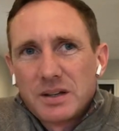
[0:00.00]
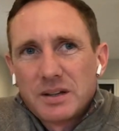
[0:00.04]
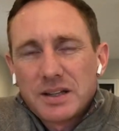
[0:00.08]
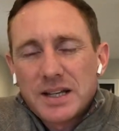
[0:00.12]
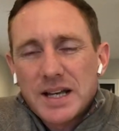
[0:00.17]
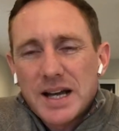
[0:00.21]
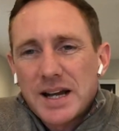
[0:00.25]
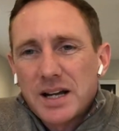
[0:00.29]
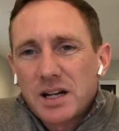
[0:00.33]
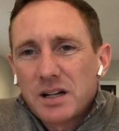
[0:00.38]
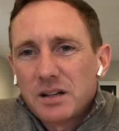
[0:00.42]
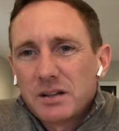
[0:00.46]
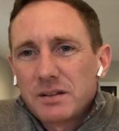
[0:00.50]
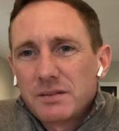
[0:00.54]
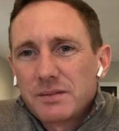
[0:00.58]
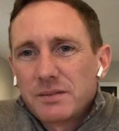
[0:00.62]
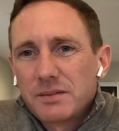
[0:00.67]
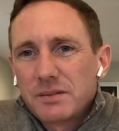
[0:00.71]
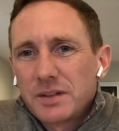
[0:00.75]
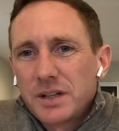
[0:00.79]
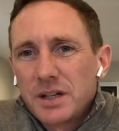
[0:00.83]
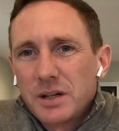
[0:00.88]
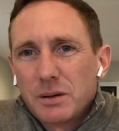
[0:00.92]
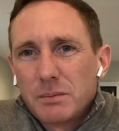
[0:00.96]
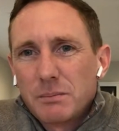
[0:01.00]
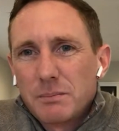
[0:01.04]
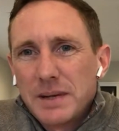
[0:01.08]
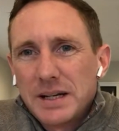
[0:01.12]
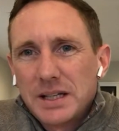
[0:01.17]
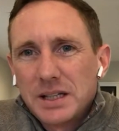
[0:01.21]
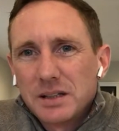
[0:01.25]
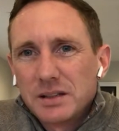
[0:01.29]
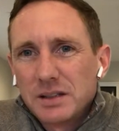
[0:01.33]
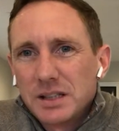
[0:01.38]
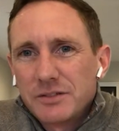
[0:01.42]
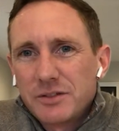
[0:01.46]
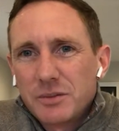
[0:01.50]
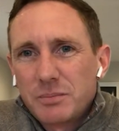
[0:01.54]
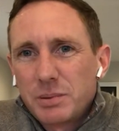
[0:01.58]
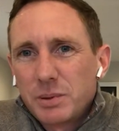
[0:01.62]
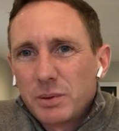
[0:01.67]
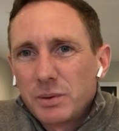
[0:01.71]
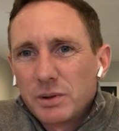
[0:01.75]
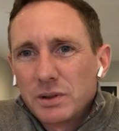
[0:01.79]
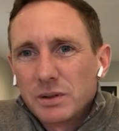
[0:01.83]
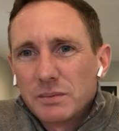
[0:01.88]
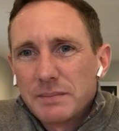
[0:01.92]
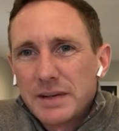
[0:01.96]
kind of, you know, middle of
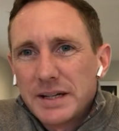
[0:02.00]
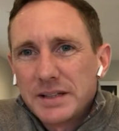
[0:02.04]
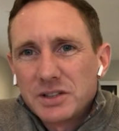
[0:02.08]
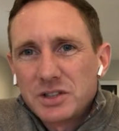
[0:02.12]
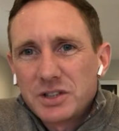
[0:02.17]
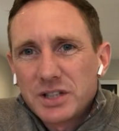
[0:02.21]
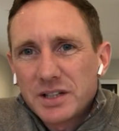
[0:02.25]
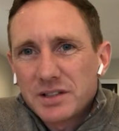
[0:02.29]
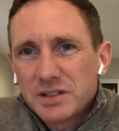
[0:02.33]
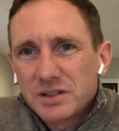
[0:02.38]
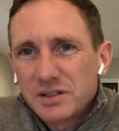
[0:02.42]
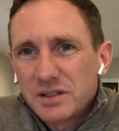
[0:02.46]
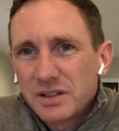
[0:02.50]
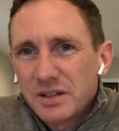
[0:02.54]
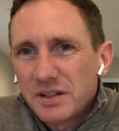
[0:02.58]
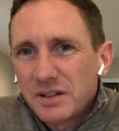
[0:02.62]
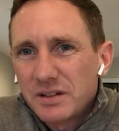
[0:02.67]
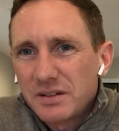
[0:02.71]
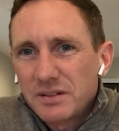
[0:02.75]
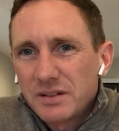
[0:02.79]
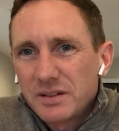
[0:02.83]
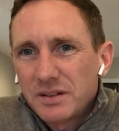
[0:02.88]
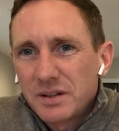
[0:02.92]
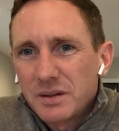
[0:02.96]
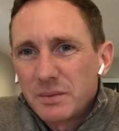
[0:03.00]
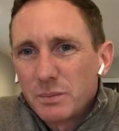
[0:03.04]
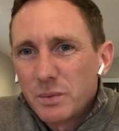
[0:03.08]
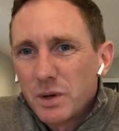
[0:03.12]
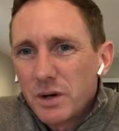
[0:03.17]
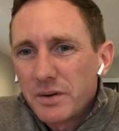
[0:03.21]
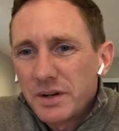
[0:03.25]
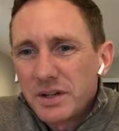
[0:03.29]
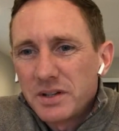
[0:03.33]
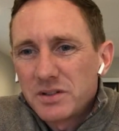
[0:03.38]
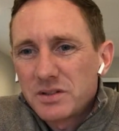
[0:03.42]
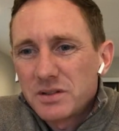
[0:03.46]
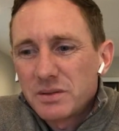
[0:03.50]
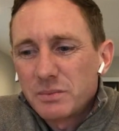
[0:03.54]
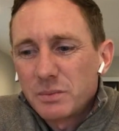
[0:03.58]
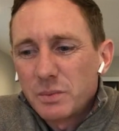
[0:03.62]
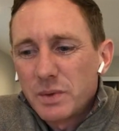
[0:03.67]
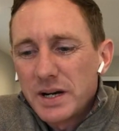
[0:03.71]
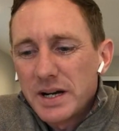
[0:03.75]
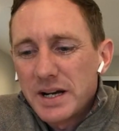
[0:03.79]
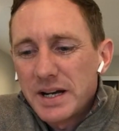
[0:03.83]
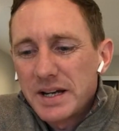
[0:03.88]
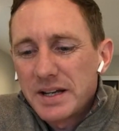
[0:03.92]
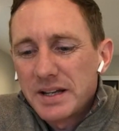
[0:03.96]
Liverpool and Manchester in Warrington,
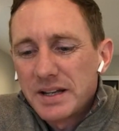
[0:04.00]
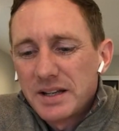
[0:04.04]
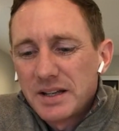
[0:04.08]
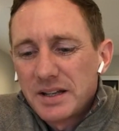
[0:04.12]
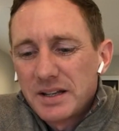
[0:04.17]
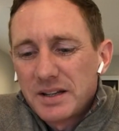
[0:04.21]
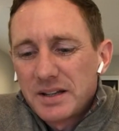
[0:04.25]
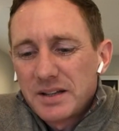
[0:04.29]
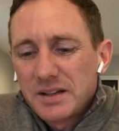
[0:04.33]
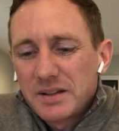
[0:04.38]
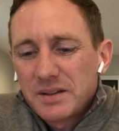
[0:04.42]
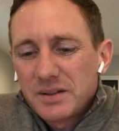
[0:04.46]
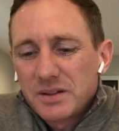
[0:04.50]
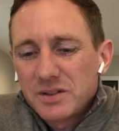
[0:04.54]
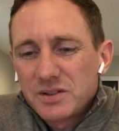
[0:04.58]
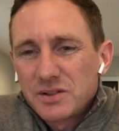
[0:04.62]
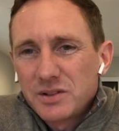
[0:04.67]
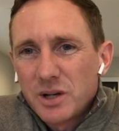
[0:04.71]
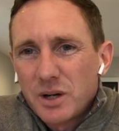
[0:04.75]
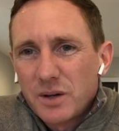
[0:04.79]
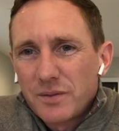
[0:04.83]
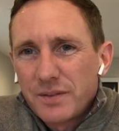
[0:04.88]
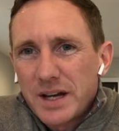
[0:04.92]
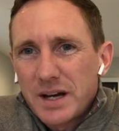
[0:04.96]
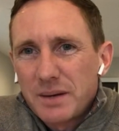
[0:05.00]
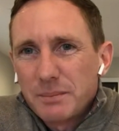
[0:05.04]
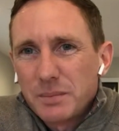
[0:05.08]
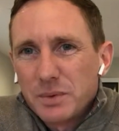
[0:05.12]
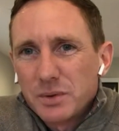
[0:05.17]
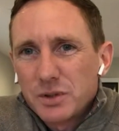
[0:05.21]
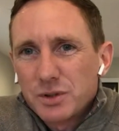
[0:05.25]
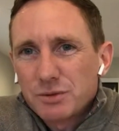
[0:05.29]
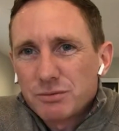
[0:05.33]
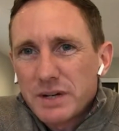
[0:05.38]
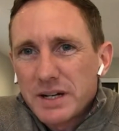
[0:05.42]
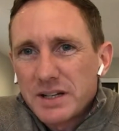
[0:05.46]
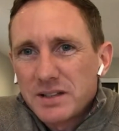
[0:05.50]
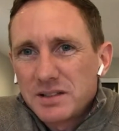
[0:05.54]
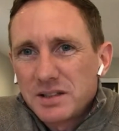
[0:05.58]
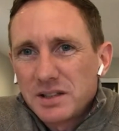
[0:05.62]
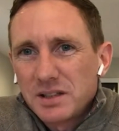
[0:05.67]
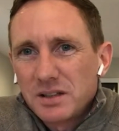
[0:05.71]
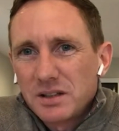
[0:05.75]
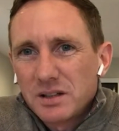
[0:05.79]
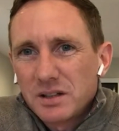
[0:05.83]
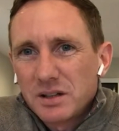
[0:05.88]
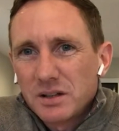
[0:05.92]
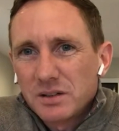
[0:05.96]
where there's not that much
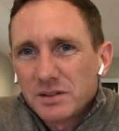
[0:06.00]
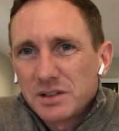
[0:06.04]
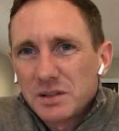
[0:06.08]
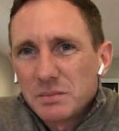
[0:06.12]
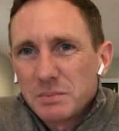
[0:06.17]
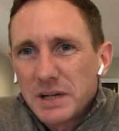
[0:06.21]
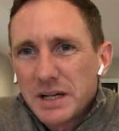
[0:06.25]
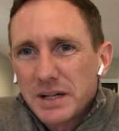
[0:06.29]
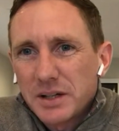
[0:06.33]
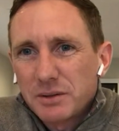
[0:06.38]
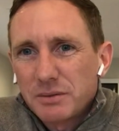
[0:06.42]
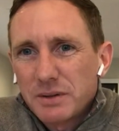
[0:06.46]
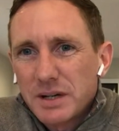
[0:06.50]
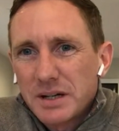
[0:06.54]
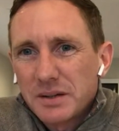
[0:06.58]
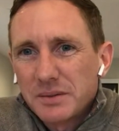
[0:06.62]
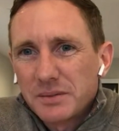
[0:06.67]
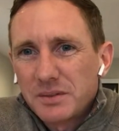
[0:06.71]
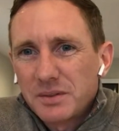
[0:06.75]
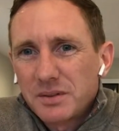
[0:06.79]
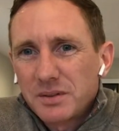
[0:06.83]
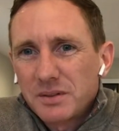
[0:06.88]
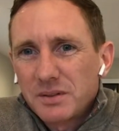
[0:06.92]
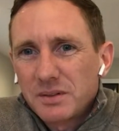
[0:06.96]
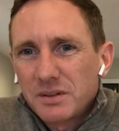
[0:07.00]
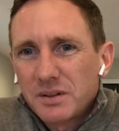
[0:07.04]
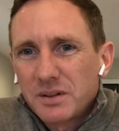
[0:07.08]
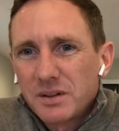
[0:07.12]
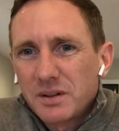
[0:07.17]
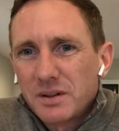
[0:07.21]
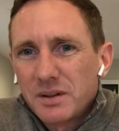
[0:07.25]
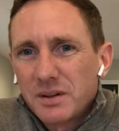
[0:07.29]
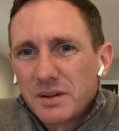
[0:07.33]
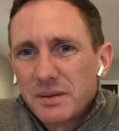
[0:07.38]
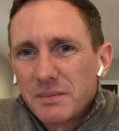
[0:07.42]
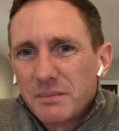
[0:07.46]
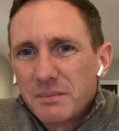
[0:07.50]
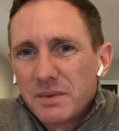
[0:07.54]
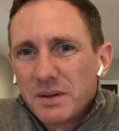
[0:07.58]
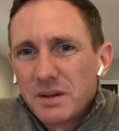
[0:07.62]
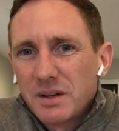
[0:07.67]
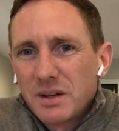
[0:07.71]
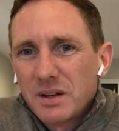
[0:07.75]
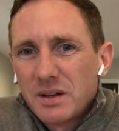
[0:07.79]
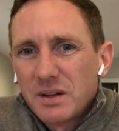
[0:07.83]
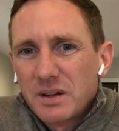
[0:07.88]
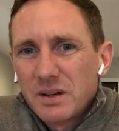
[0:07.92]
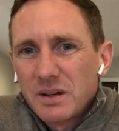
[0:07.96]
racy, horsey background, I'm
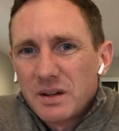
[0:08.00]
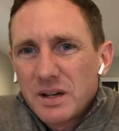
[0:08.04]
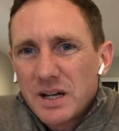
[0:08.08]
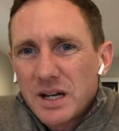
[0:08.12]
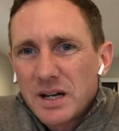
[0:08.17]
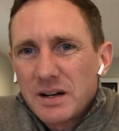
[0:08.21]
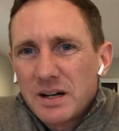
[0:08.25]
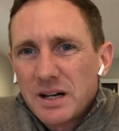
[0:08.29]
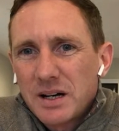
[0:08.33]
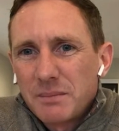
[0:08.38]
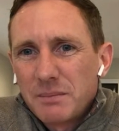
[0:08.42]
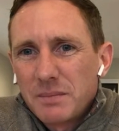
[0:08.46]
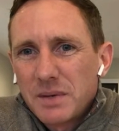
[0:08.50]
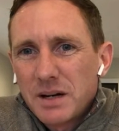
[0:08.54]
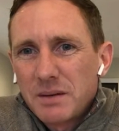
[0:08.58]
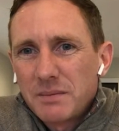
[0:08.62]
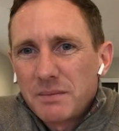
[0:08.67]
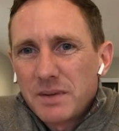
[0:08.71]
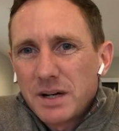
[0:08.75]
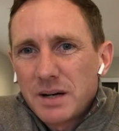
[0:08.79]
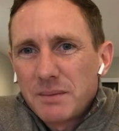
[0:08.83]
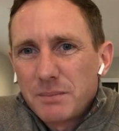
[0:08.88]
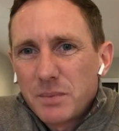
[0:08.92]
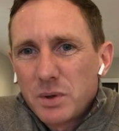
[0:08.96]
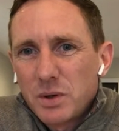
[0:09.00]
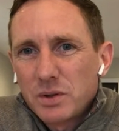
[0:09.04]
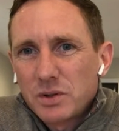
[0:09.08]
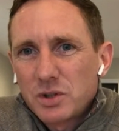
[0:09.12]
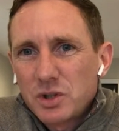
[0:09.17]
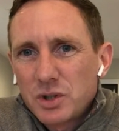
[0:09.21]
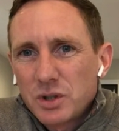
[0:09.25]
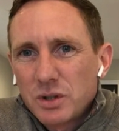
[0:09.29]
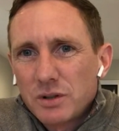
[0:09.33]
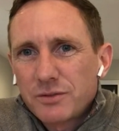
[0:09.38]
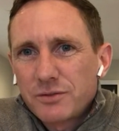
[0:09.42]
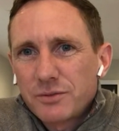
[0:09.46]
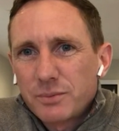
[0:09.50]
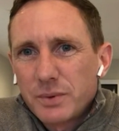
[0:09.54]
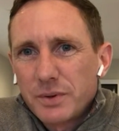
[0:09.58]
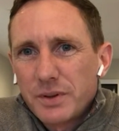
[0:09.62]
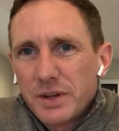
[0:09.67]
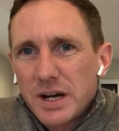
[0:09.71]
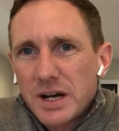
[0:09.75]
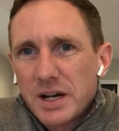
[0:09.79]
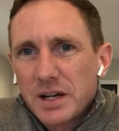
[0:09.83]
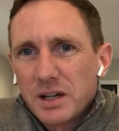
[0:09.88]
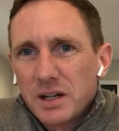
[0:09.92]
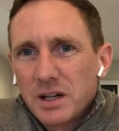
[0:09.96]
more chuffed with
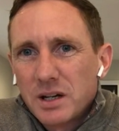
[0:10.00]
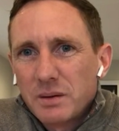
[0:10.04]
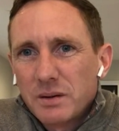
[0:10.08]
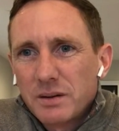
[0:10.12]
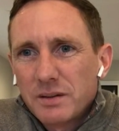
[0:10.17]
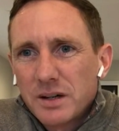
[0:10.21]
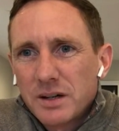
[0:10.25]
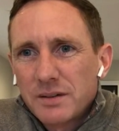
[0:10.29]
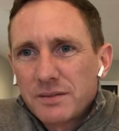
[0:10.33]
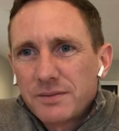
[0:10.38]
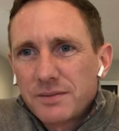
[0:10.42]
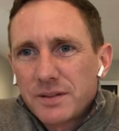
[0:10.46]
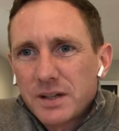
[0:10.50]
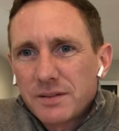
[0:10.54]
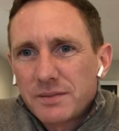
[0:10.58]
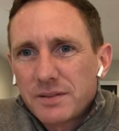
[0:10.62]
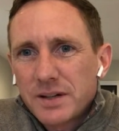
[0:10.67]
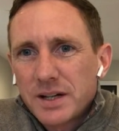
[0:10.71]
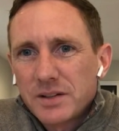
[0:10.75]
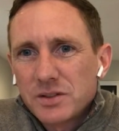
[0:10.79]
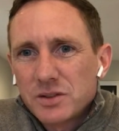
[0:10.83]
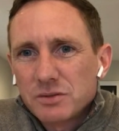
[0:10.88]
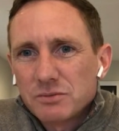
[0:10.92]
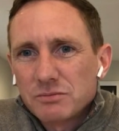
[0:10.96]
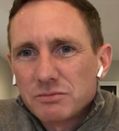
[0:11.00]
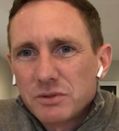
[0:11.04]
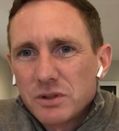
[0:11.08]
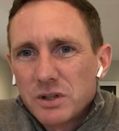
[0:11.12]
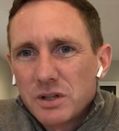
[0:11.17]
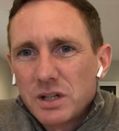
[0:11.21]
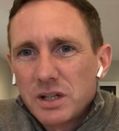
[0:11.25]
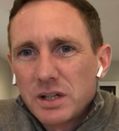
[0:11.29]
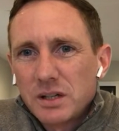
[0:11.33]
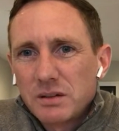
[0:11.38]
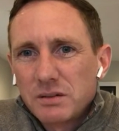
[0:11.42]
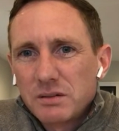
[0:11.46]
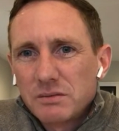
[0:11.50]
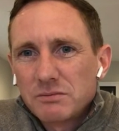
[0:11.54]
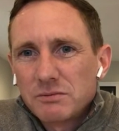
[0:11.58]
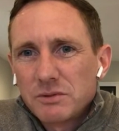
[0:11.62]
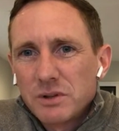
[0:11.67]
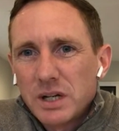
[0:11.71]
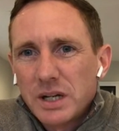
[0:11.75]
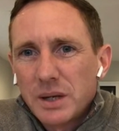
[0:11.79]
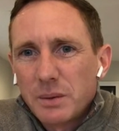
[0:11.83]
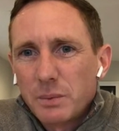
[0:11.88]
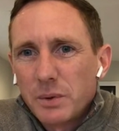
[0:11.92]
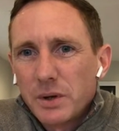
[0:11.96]
that. You know, I've had to really,
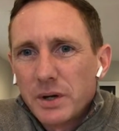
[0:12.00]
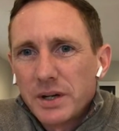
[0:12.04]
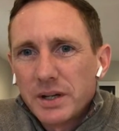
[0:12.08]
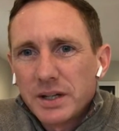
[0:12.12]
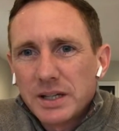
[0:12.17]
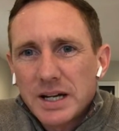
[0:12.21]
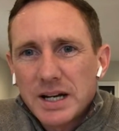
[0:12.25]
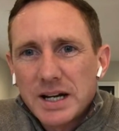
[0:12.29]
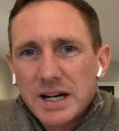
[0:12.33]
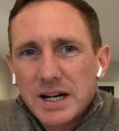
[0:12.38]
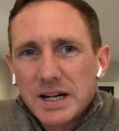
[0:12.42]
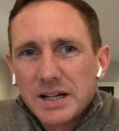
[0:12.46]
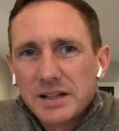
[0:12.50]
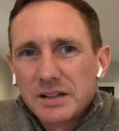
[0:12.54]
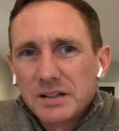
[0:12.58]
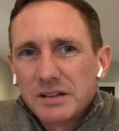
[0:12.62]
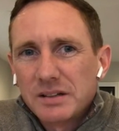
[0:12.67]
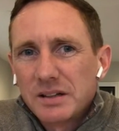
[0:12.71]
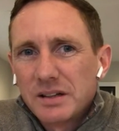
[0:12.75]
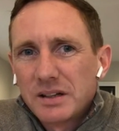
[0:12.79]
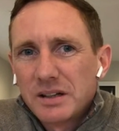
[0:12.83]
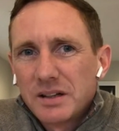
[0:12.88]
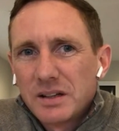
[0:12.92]
really work hard, and